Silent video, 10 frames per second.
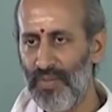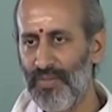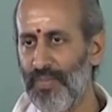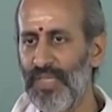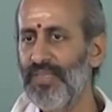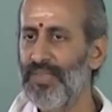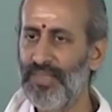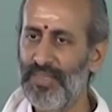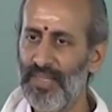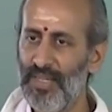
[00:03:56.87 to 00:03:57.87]
I will be
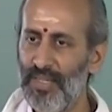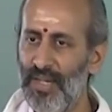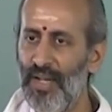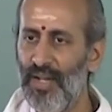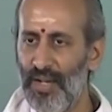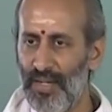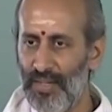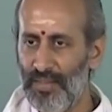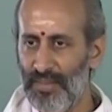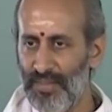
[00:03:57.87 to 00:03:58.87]
discussing that,
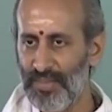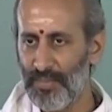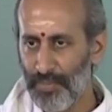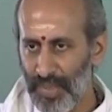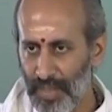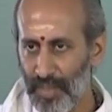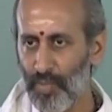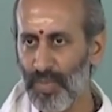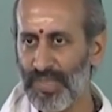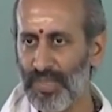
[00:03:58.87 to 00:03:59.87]
and this is a
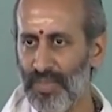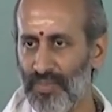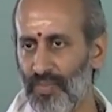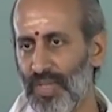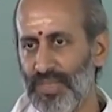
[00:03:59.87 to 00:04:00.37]
prerequisite for